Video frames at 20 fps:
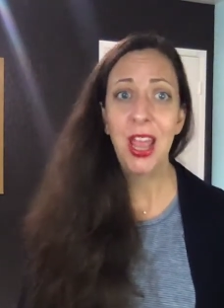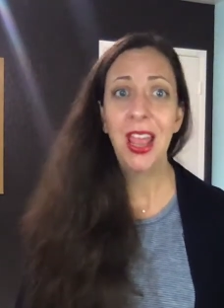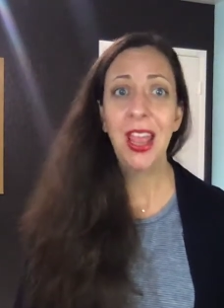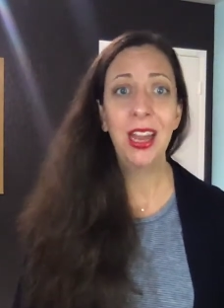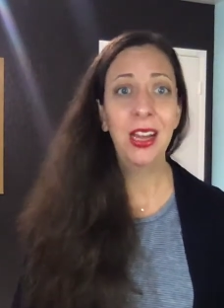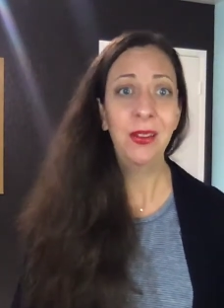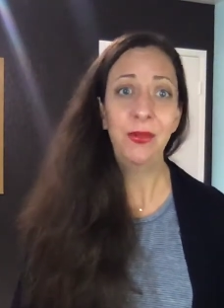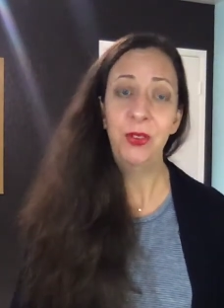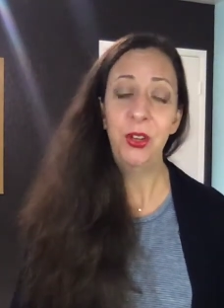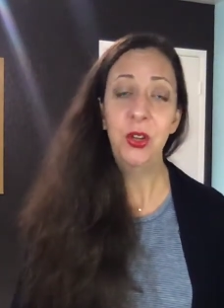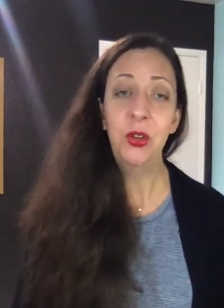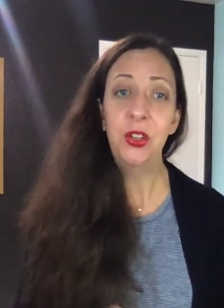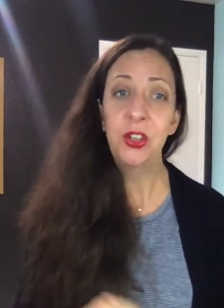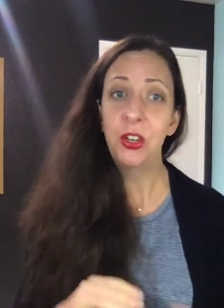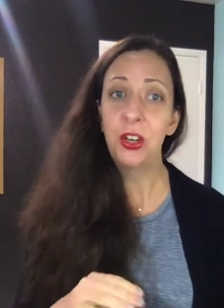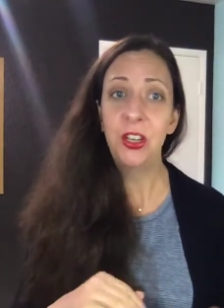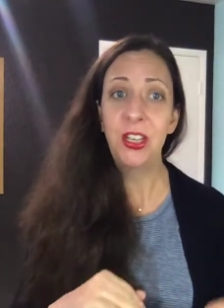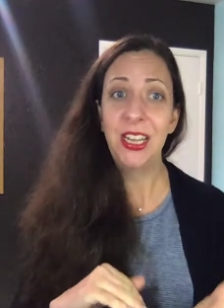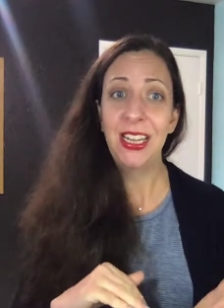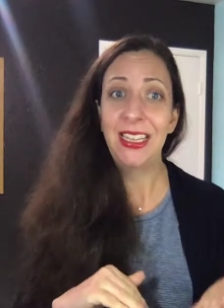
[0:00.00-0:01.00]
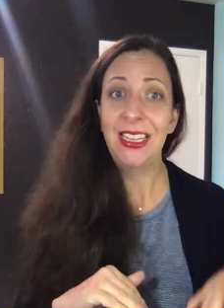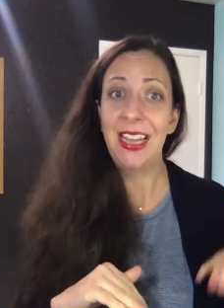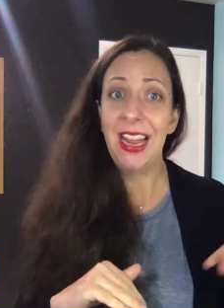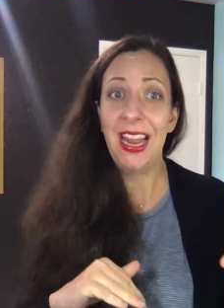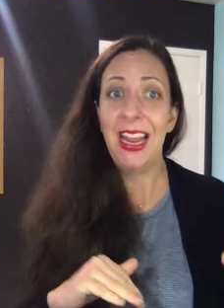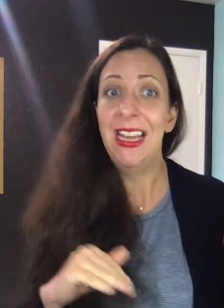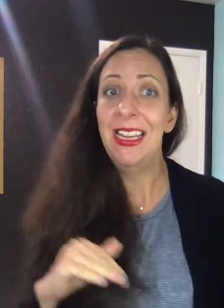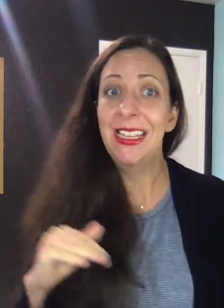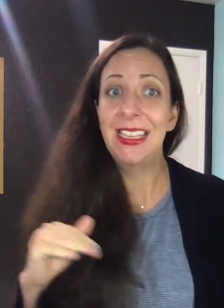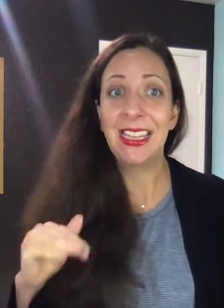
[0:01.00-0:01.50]
And if you start to
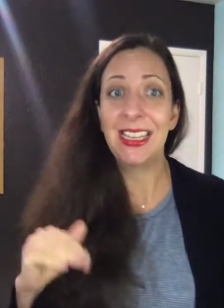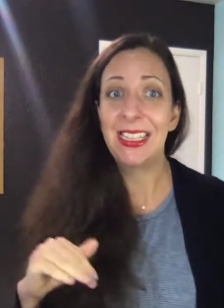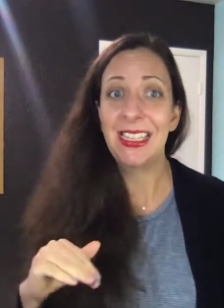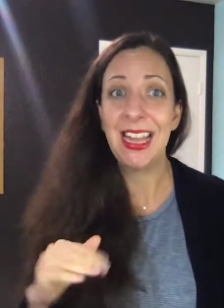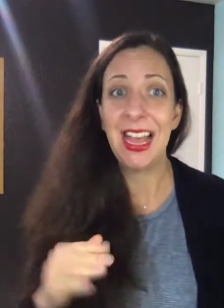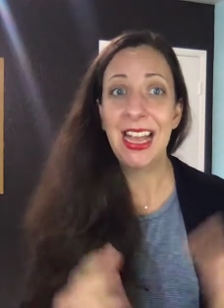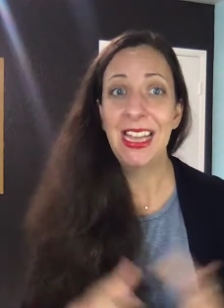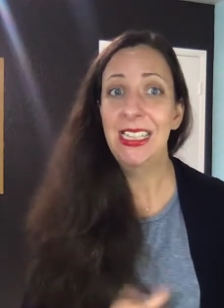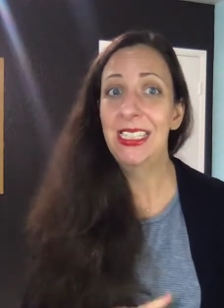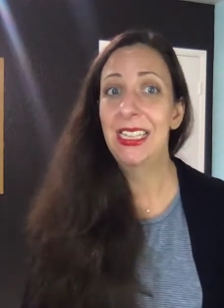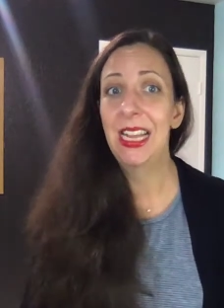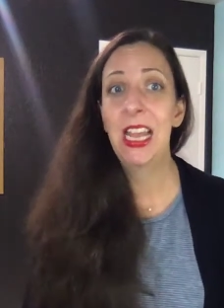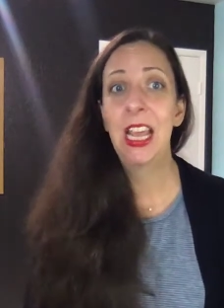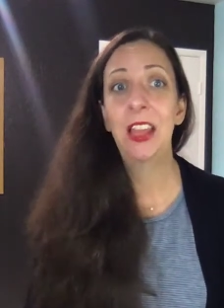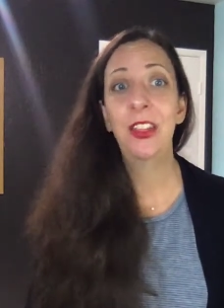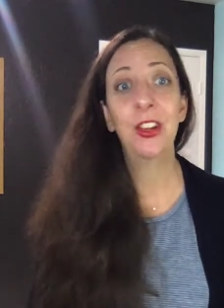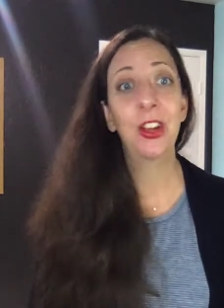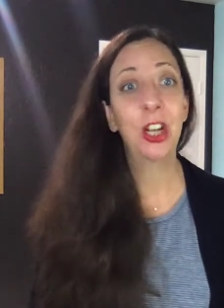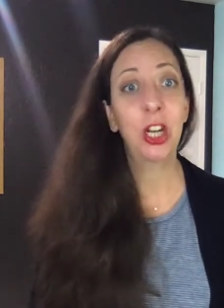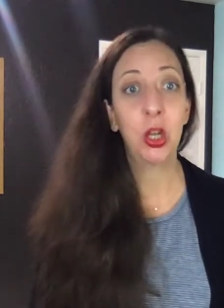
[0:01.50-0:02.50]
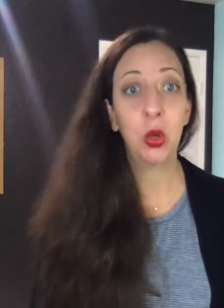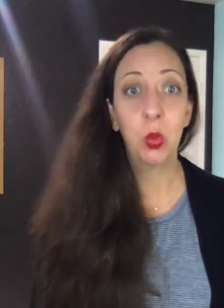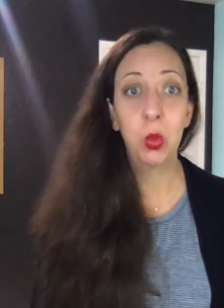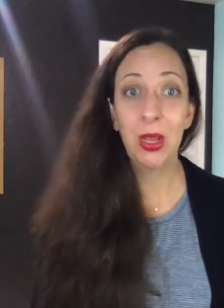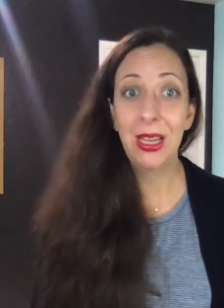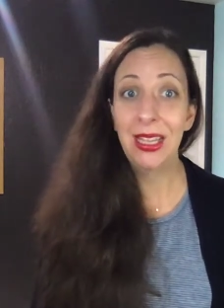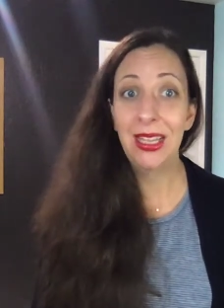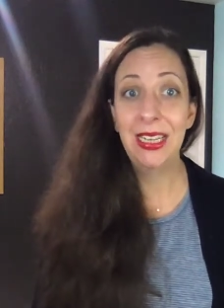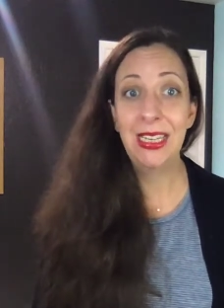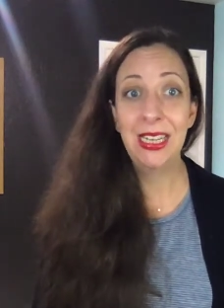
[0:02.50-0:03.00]
gain success, they're going to
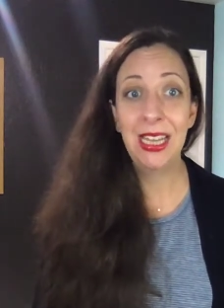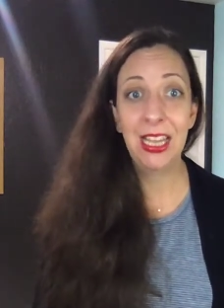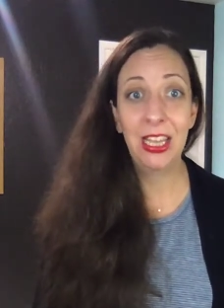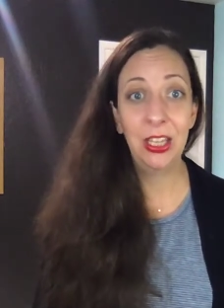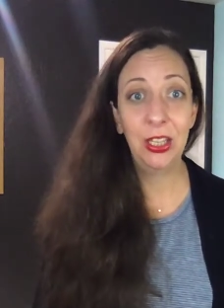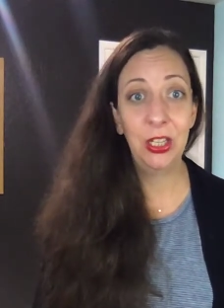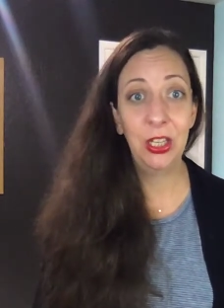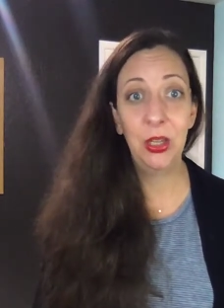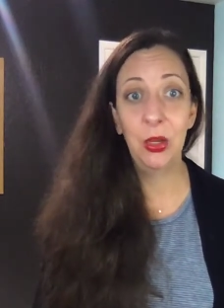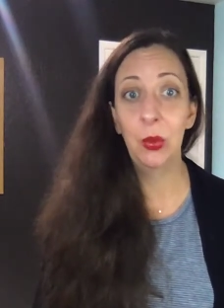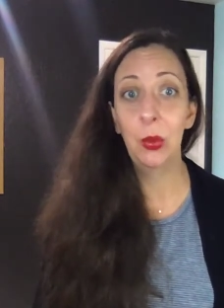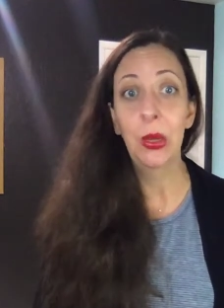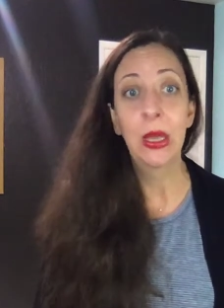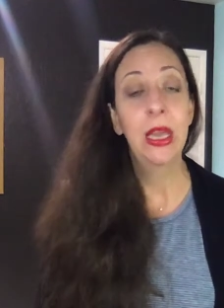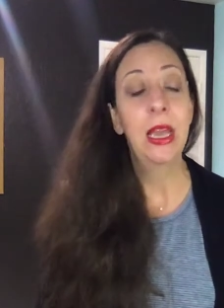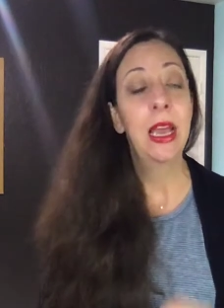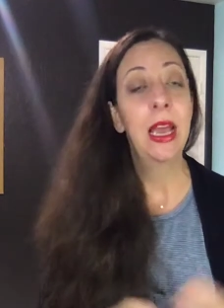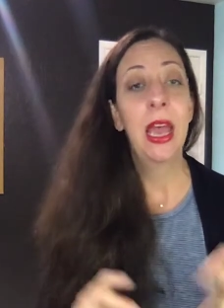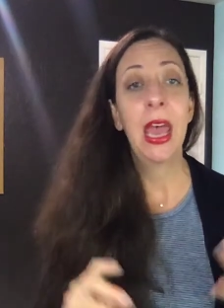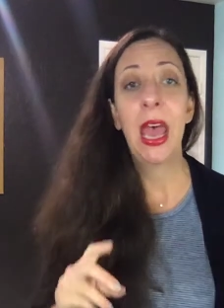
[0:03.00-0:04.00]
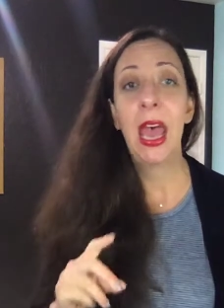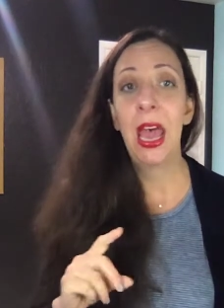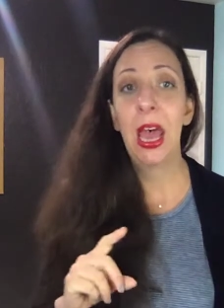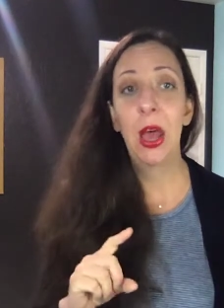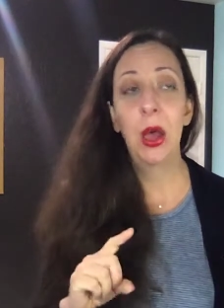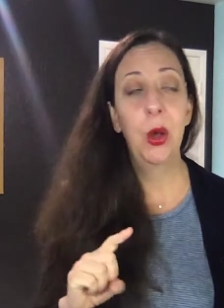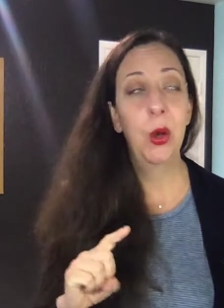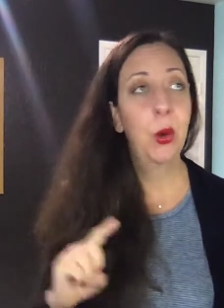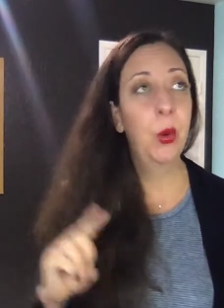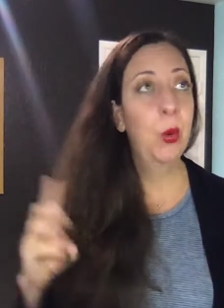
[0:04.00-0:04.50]
quickly tell you
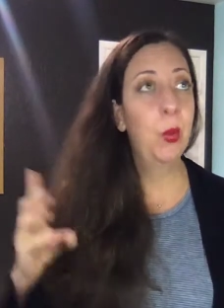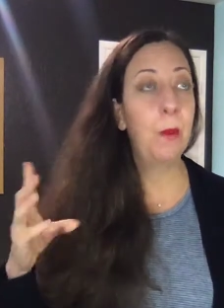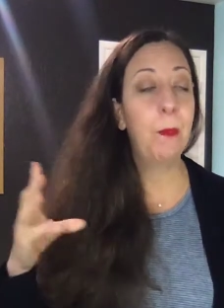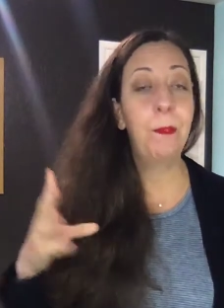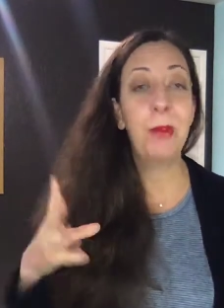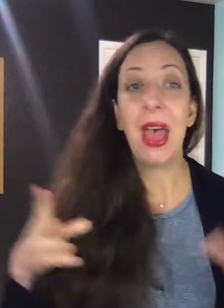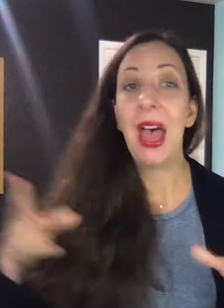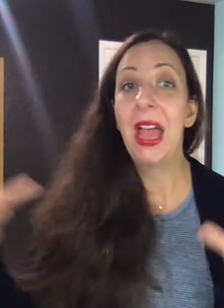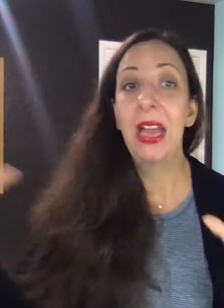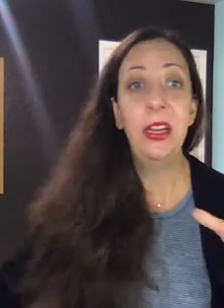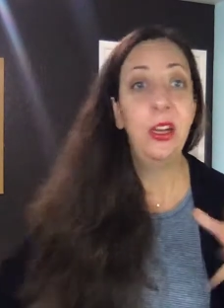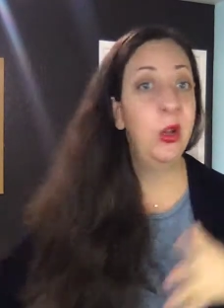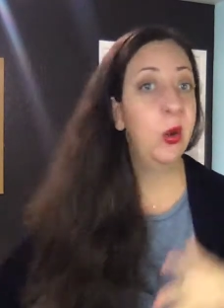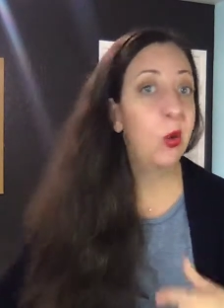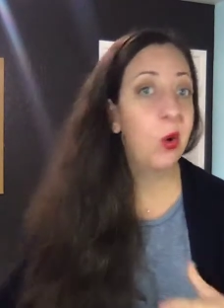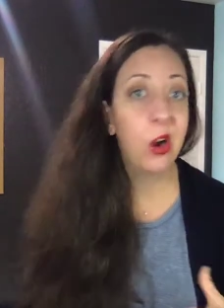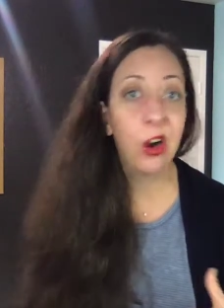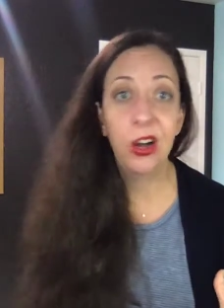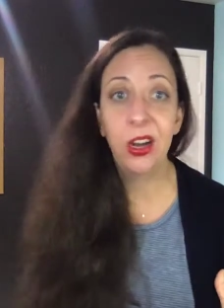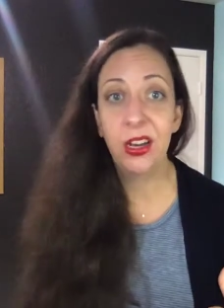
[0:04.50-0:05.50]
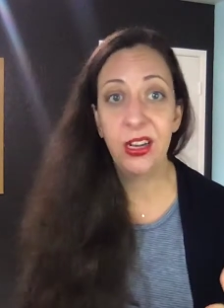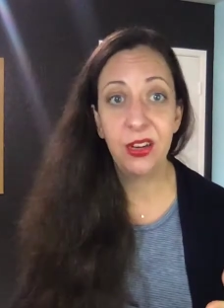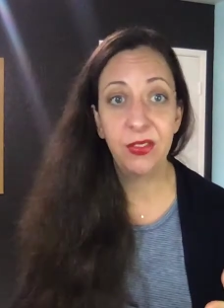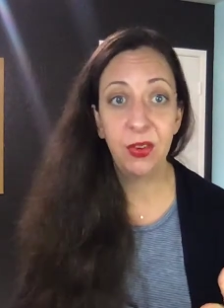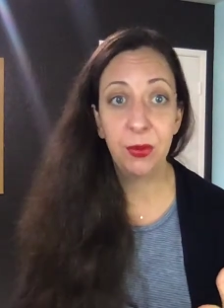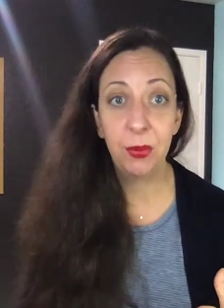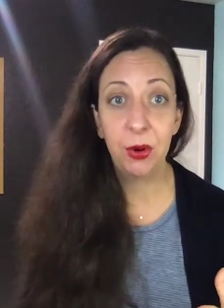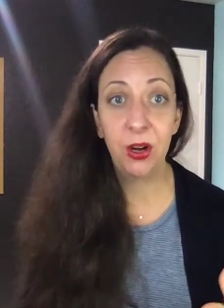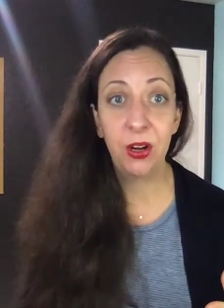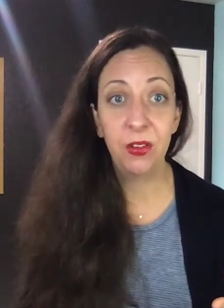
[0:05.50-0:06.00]
how bad you are in a
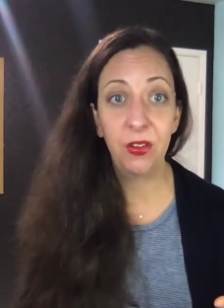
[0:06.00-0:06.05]
different part of